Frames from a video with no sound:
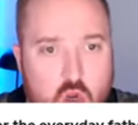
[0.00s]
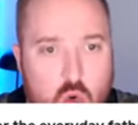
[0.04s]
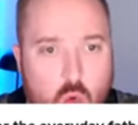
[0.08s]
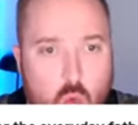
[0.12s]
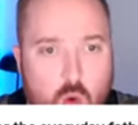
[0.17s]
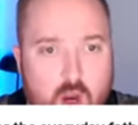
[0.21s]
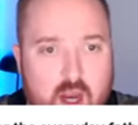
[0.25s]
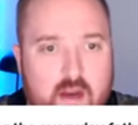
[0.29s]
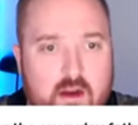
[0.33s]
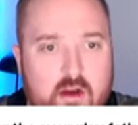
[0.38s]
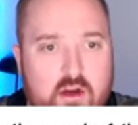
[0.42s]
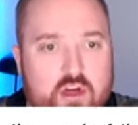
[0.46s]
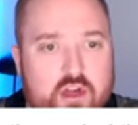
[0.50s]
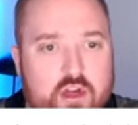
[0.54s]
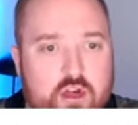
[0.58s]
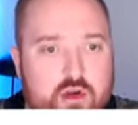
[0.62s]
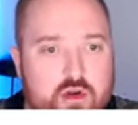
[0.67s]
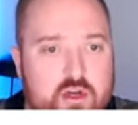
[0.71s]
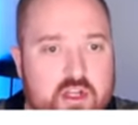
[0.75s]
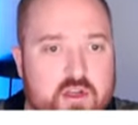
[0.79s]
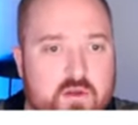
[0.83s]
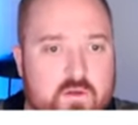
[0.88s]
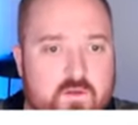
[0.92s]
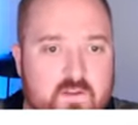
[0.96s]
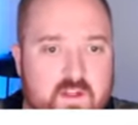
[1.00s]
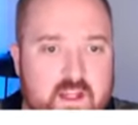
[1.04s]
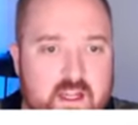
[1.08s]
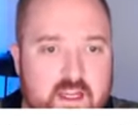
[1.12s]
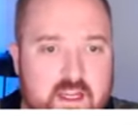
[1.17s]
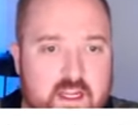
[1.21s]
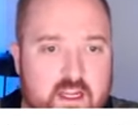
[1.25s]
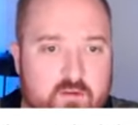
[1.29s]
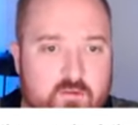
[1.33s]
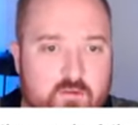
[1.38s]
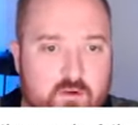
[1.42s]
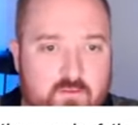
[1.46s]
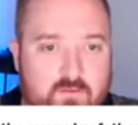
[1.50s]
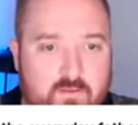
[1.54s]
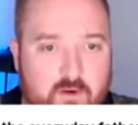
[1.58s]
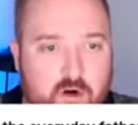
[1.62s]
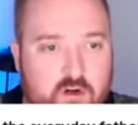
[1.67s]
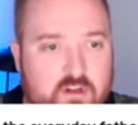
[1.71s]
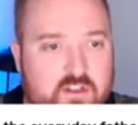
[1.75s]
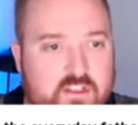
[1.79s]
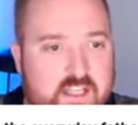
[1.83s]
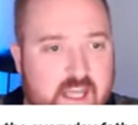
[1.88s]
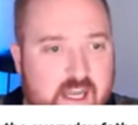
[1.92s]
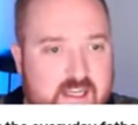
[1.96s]
Where and who do you think can
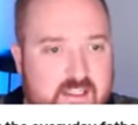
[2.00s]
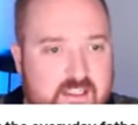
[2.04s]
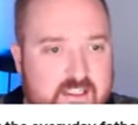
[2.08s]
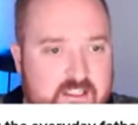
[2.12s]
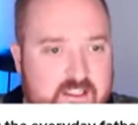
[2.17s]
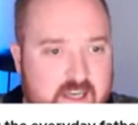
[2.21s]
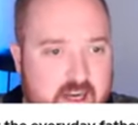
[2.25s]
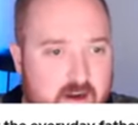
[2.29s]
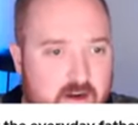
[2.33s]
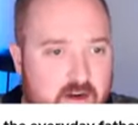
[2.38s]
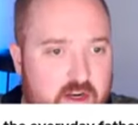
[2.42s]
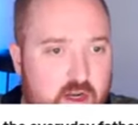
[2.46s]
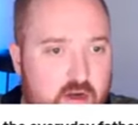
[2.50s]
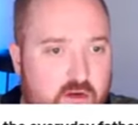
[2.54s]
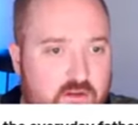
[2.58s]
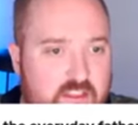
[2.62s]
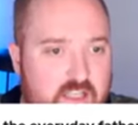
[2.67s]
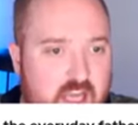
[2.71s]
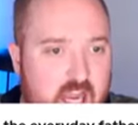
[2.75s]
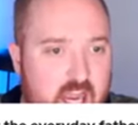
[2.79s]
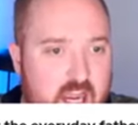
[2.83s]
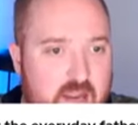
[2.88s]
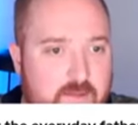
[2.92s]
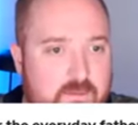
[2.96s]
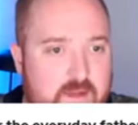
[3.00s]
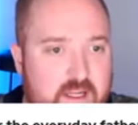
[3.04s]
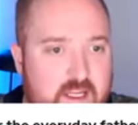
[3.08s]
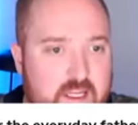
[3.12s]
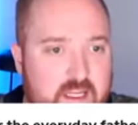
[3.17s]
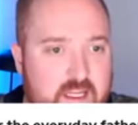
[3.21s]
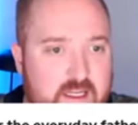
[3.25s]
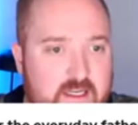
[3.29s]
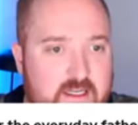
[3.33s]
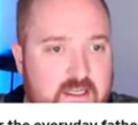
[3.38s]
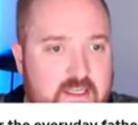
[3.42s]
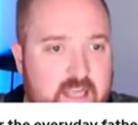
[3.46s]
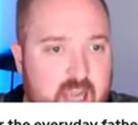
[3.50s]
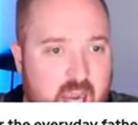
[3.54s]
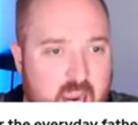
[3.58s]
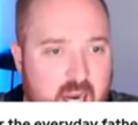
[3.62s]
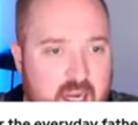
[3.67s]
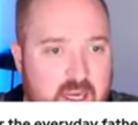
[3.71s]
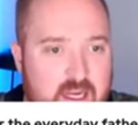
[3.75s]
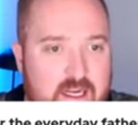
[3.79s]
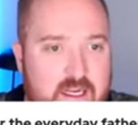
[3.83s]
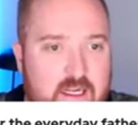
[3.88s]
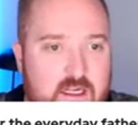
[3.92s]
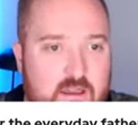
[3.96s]
reverse that stereotype in
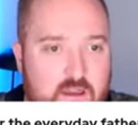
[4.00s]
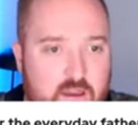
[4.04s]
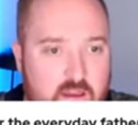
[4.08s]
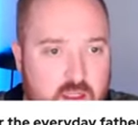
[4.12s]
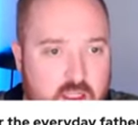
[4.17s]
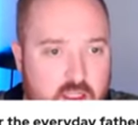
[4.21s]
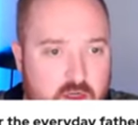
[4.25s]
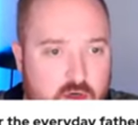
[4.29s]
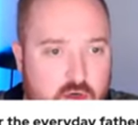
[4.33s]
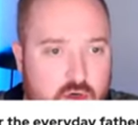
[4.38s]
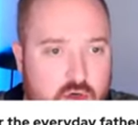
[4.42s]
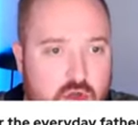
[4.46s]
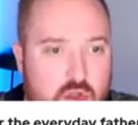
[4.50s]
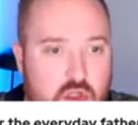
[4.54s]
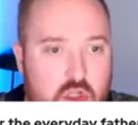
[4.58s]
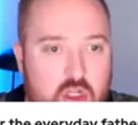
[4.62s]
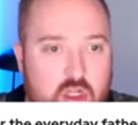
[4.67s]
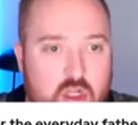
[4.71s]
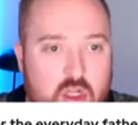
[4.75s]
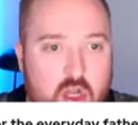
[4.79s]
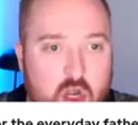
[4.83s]
tiny little